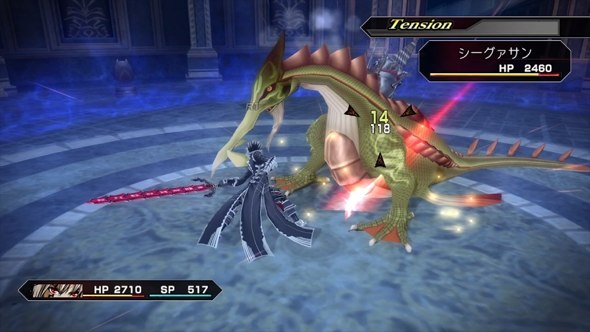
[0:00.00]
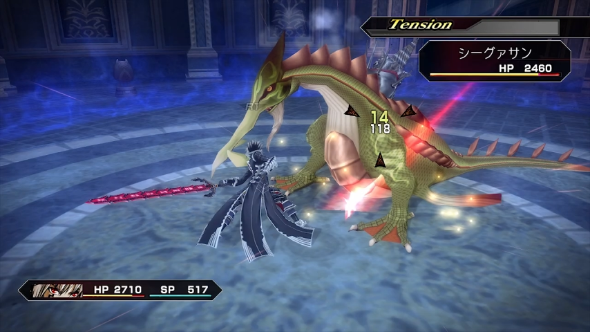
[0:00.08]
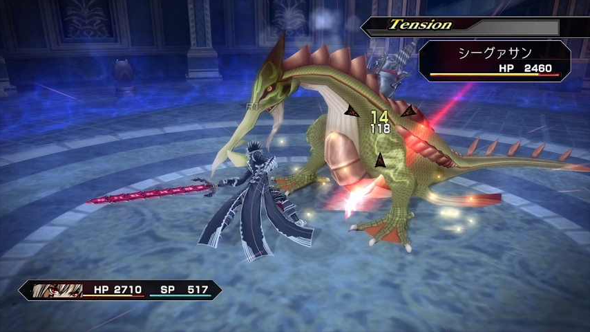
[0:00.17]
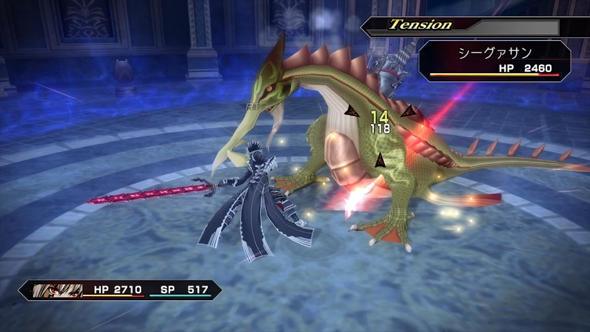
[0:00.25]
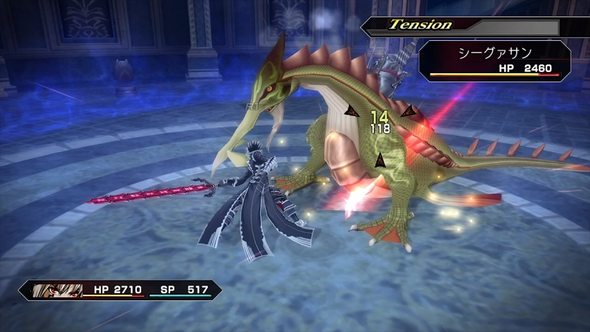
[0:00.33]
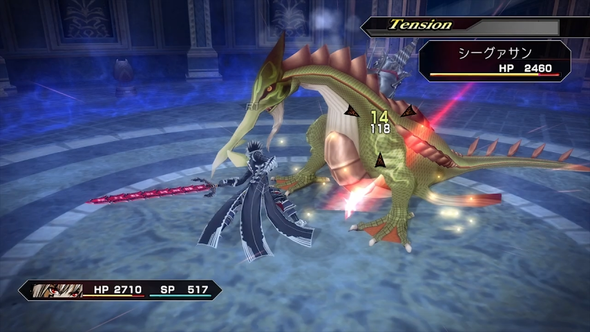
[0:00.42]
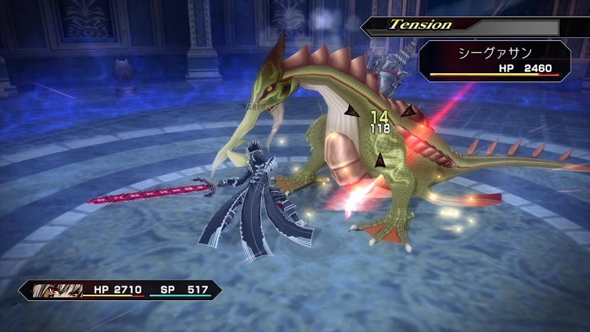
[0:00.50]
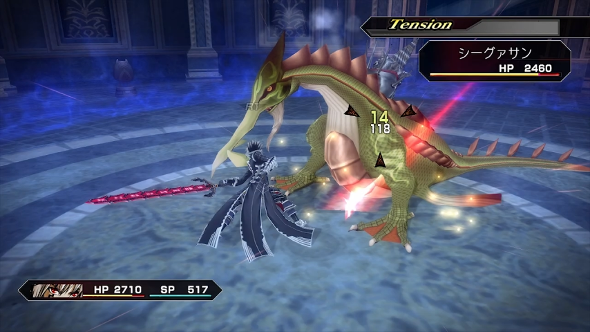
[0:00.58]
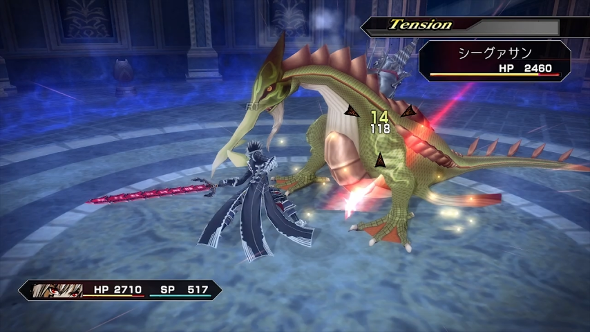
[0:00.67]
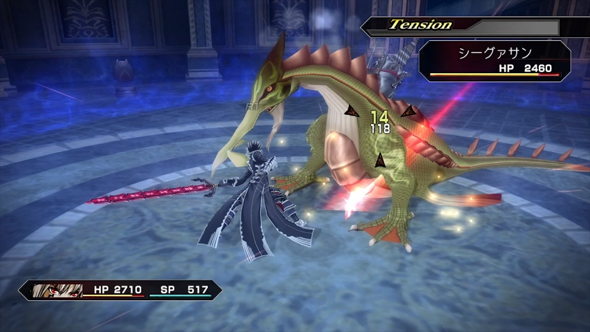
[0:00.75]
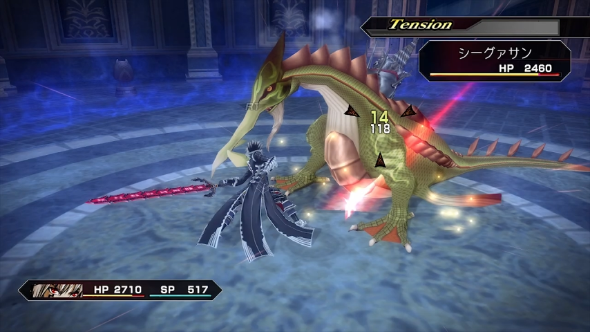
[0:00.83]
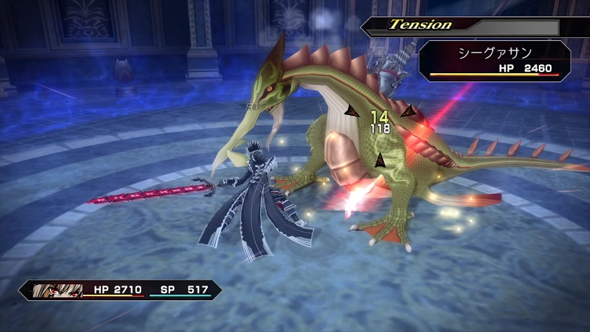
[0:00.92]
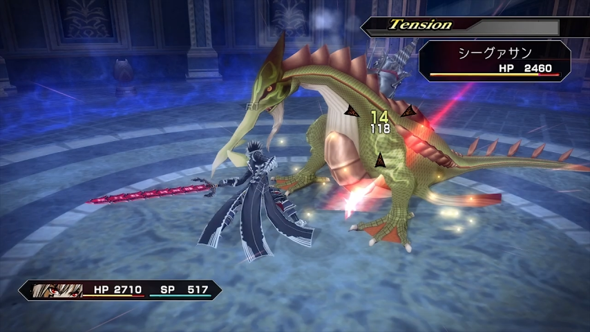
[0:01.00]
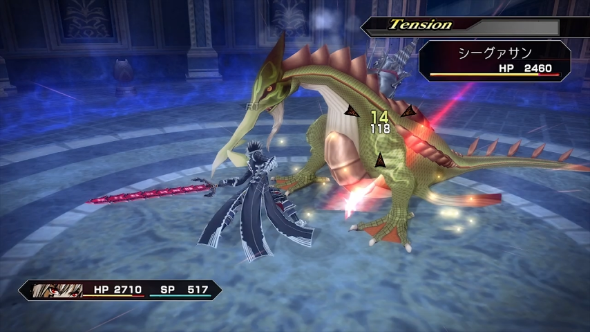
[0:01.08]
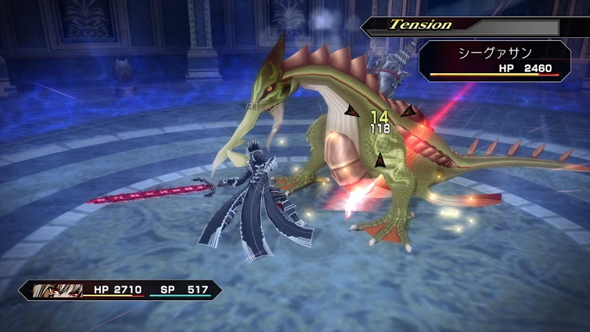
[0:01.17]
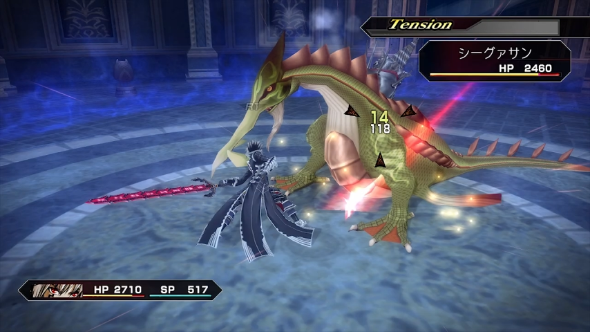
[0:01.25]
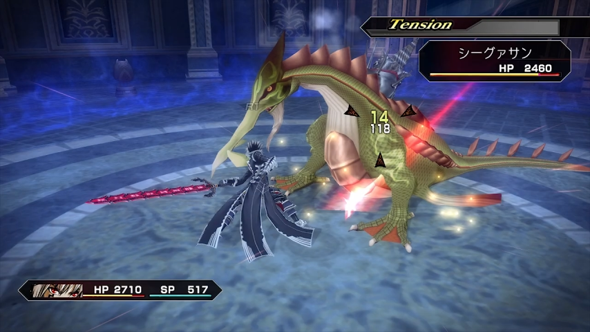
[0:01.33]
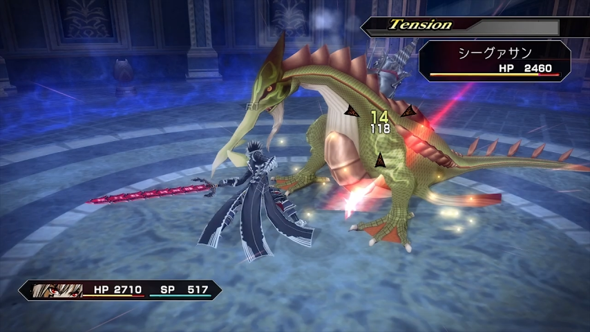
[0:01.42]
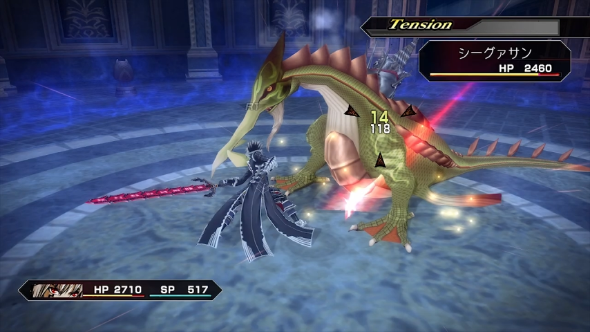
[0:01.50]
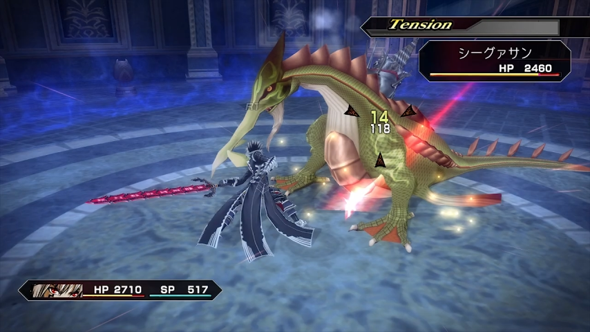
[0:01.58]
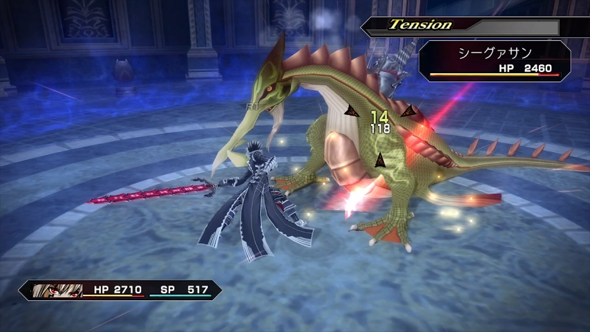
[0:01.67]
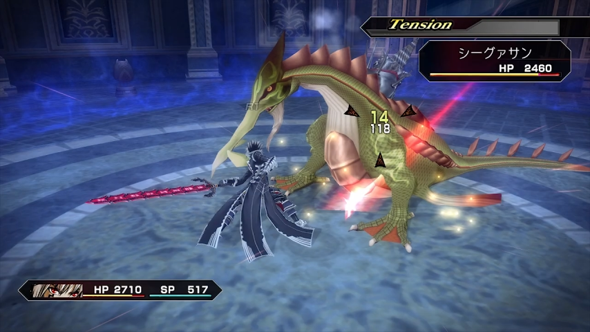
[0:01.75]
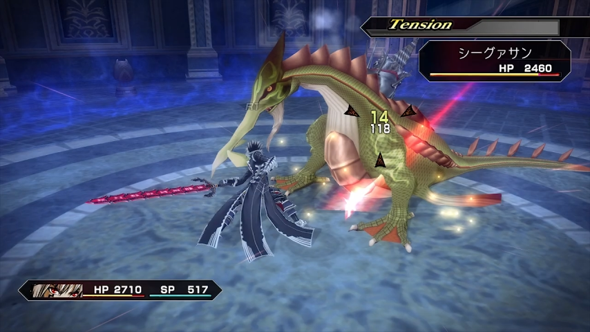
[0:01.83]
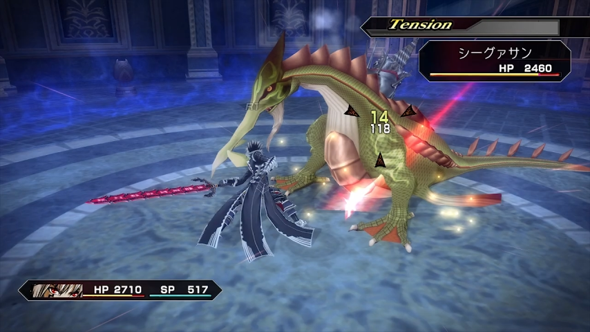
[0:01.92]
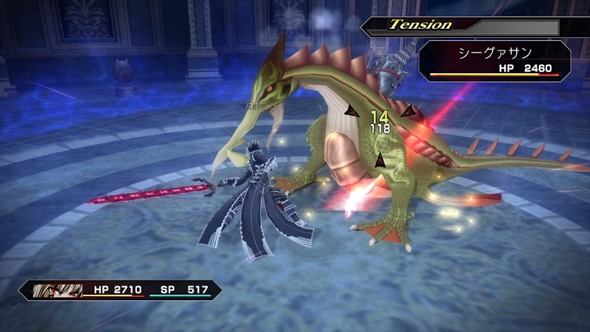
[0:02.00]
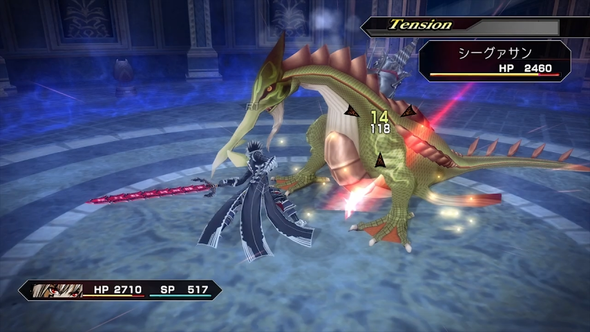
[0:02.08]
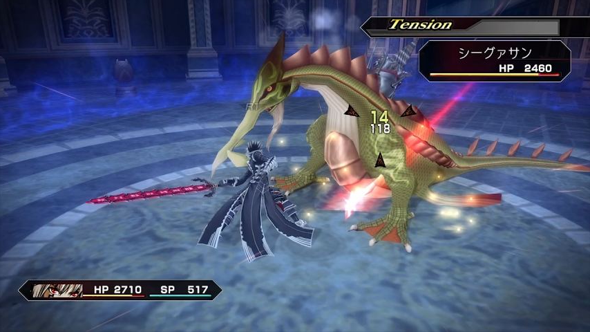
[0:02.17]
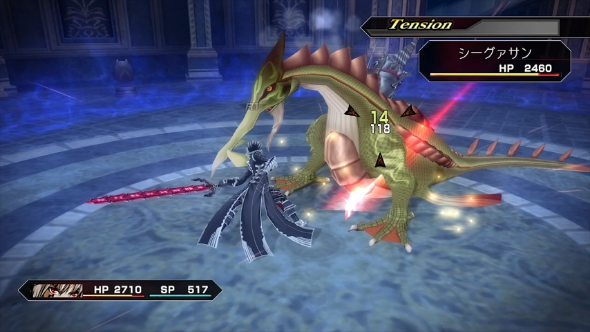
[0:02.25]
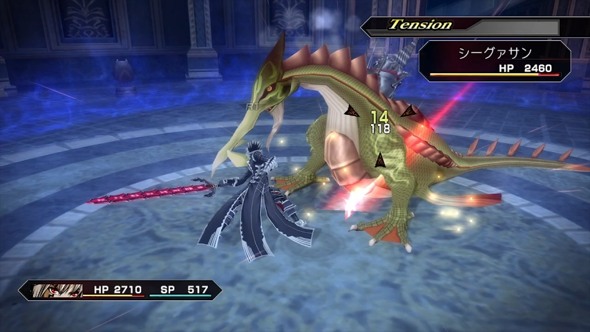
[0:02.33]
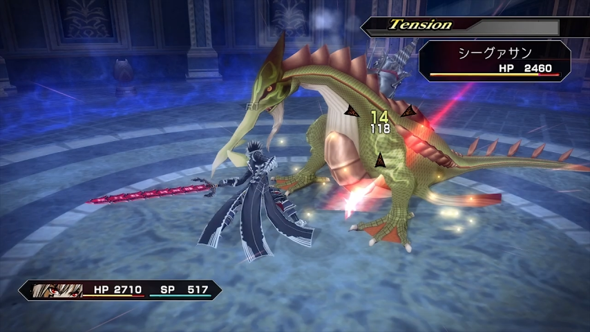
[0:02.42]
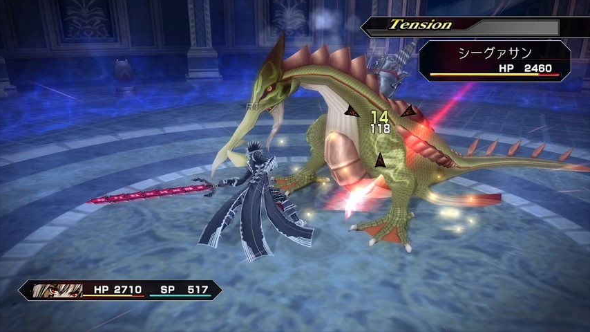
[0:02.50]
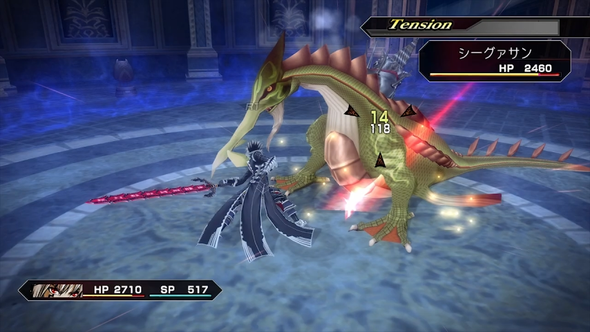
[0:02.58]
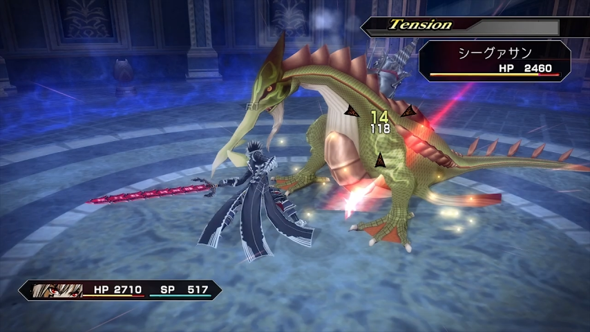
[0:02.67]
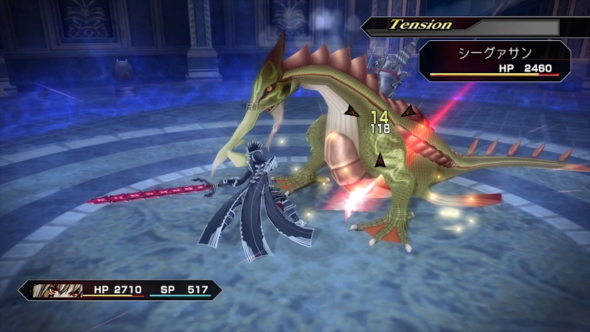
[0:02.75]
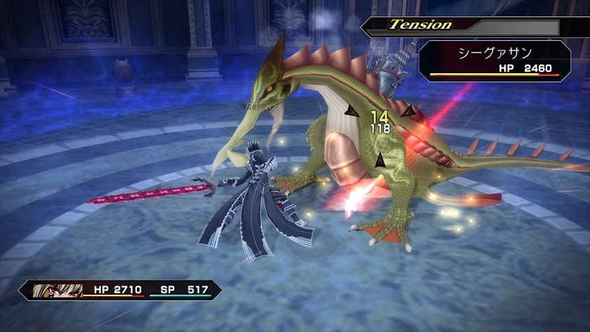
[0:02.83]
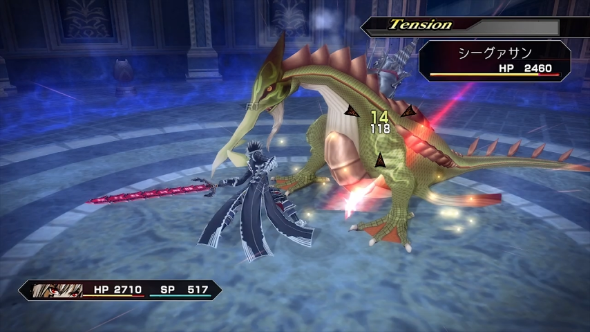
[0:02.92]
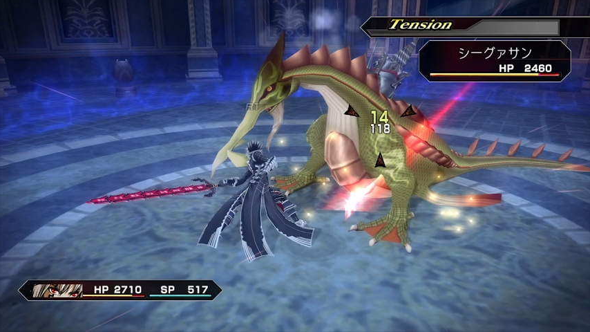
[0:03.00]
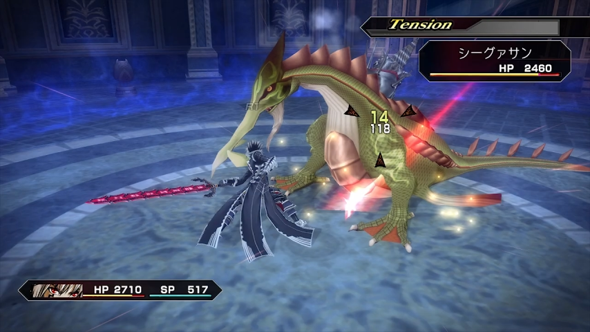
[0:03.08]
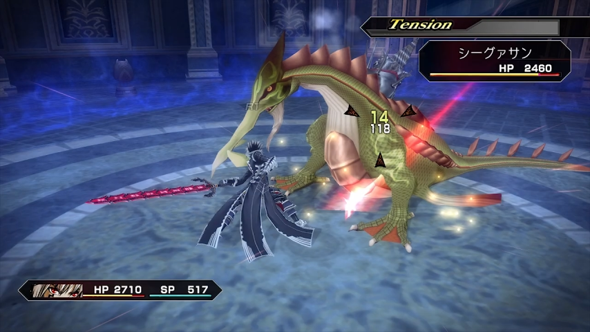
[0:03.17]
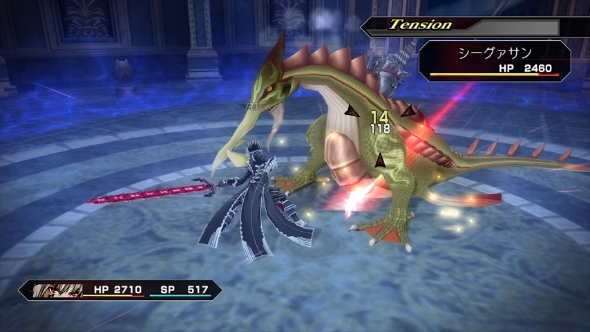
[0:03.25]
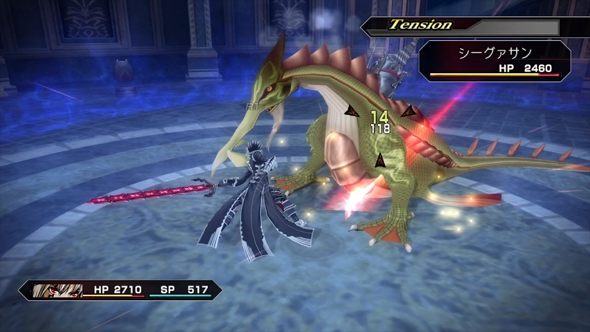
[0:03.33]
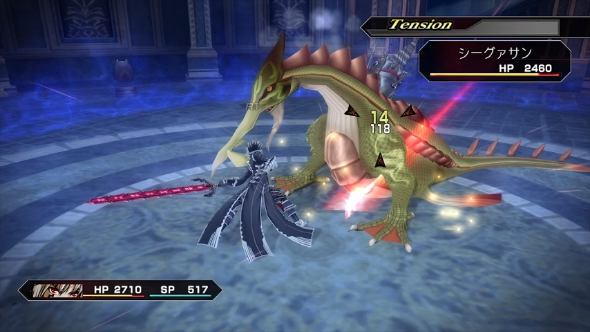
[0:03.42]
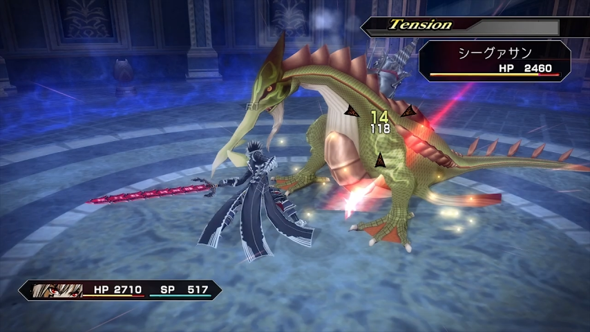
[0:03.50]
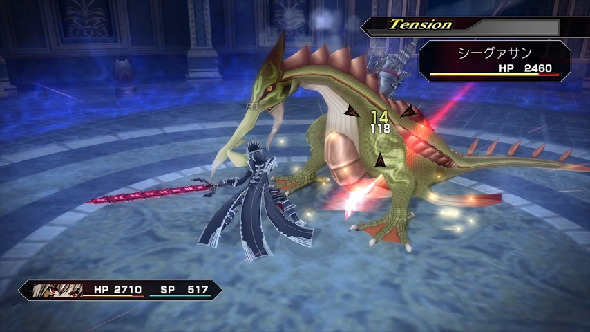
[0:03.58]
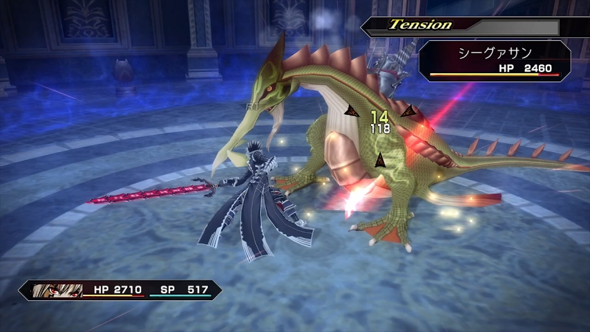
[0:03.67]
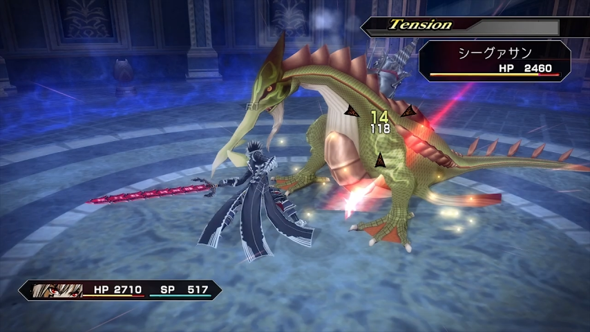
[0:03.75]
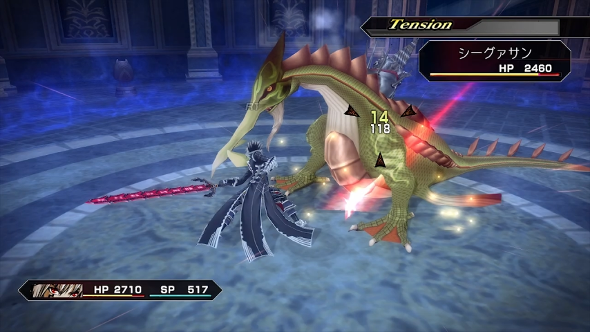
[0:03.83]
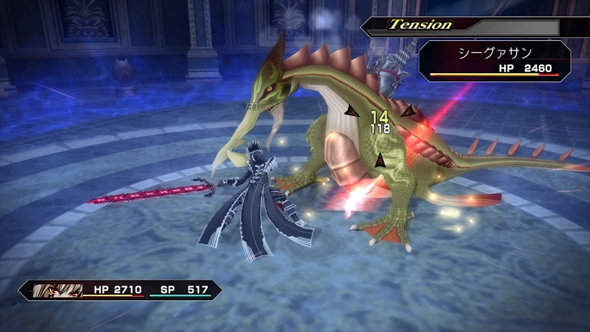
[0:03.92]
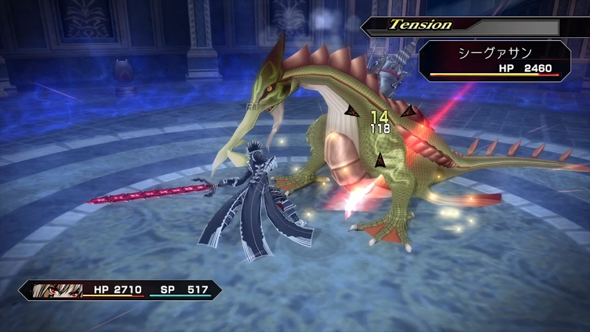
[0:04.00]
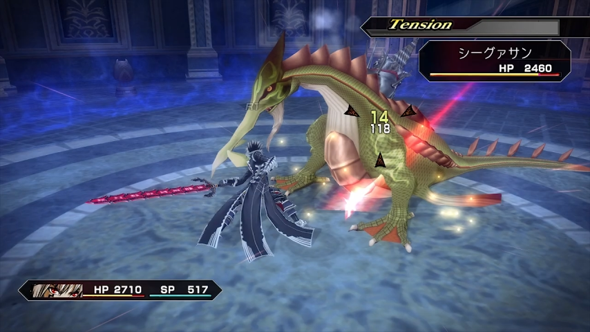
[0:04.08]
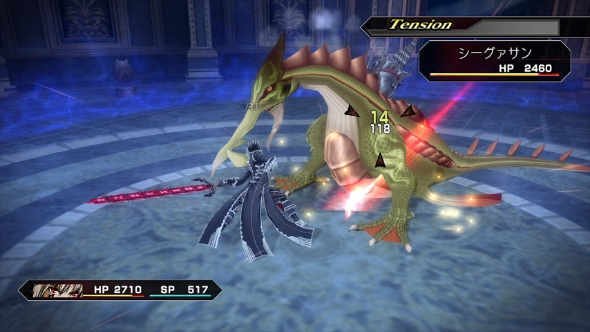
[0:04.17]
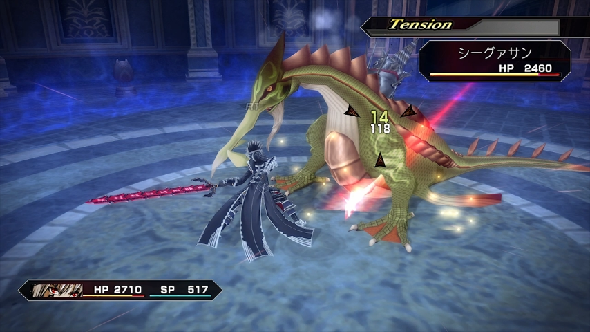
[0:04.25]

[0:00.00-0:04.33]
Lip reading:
Nobody's mouth can be seen.